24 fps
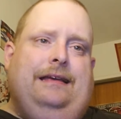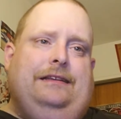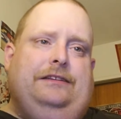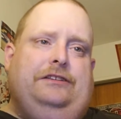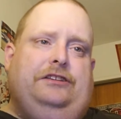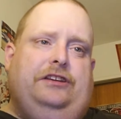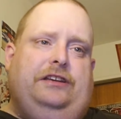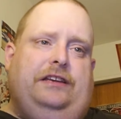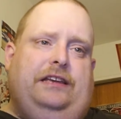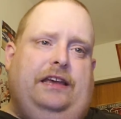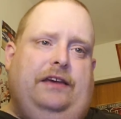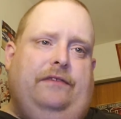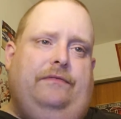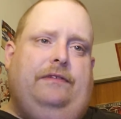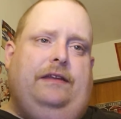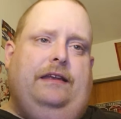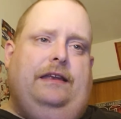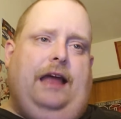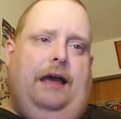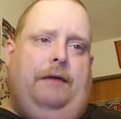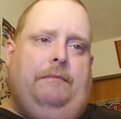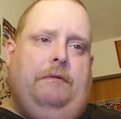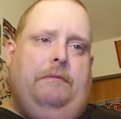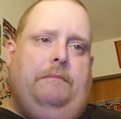to give the
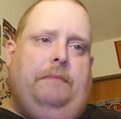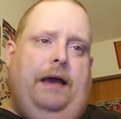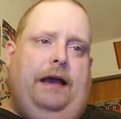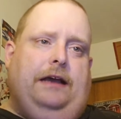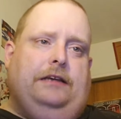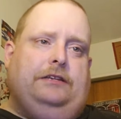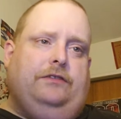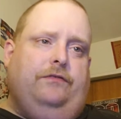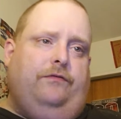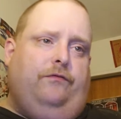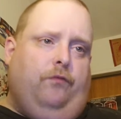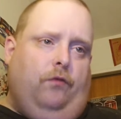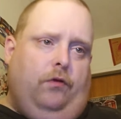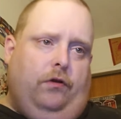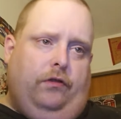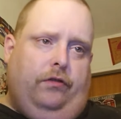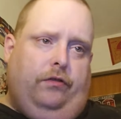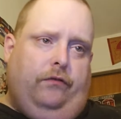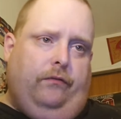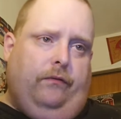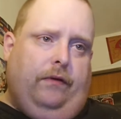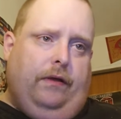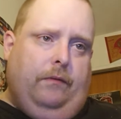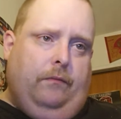Diamondbacks a
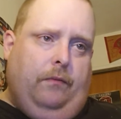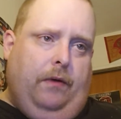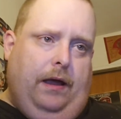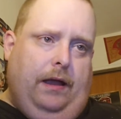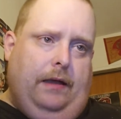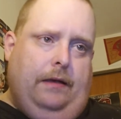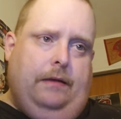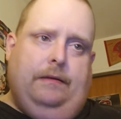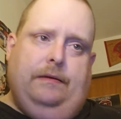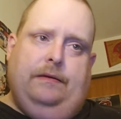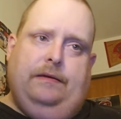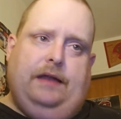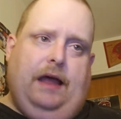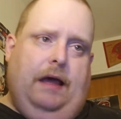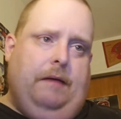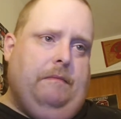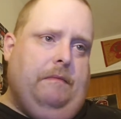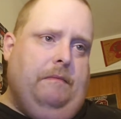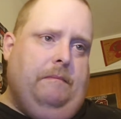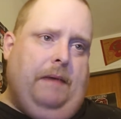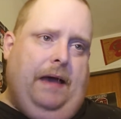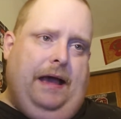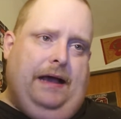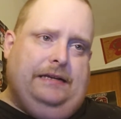4-3 win.
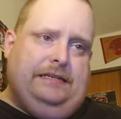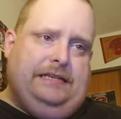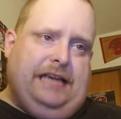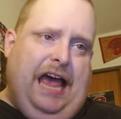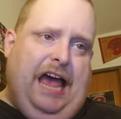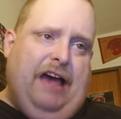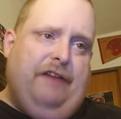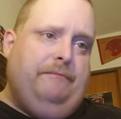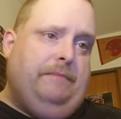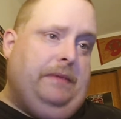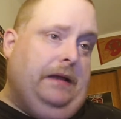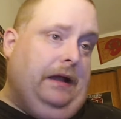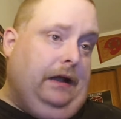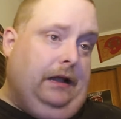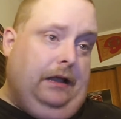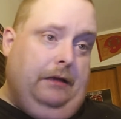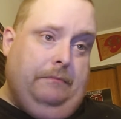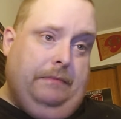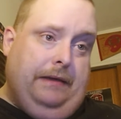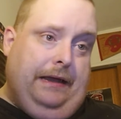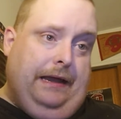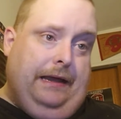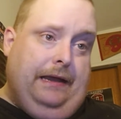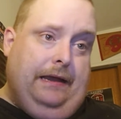Diamondbacks have been
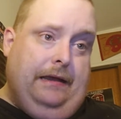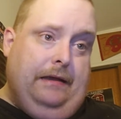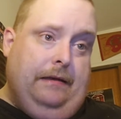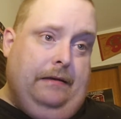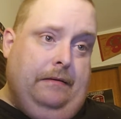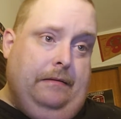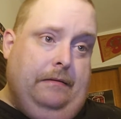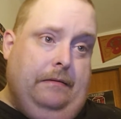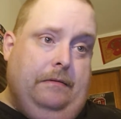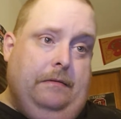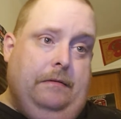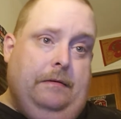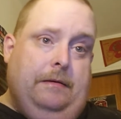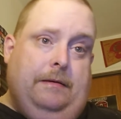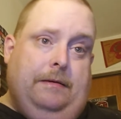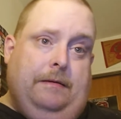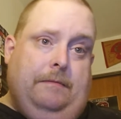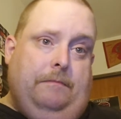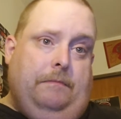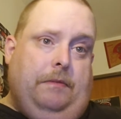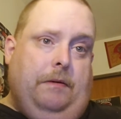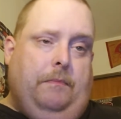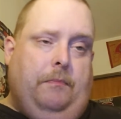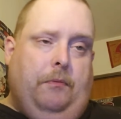eliminated,
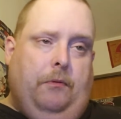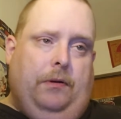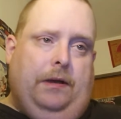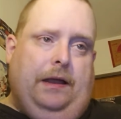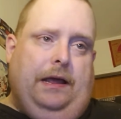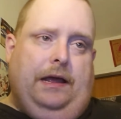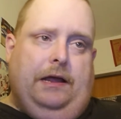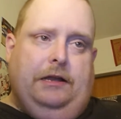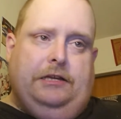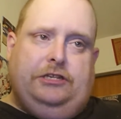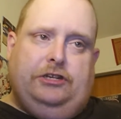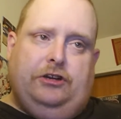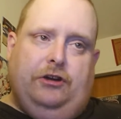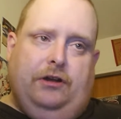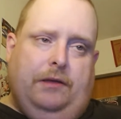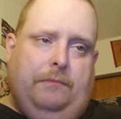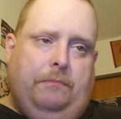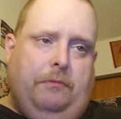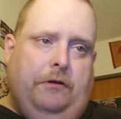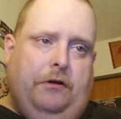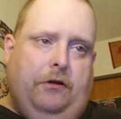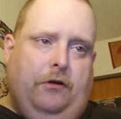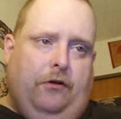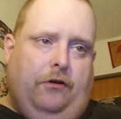but boy, they could certainly
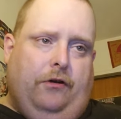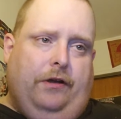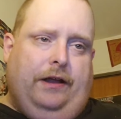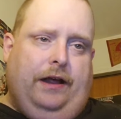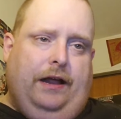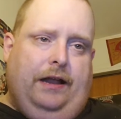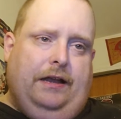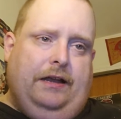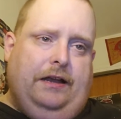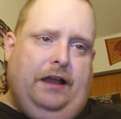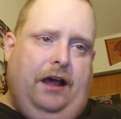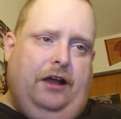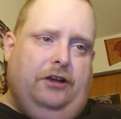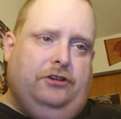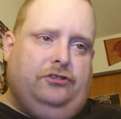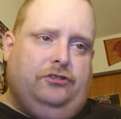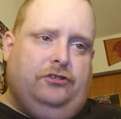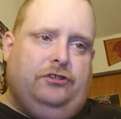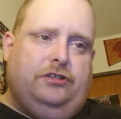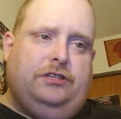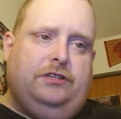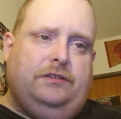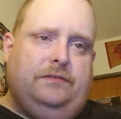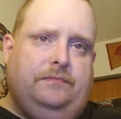put a hurting on the
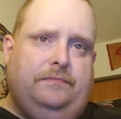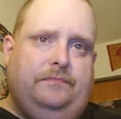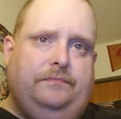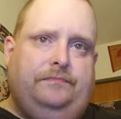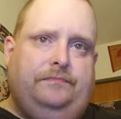Dodgers.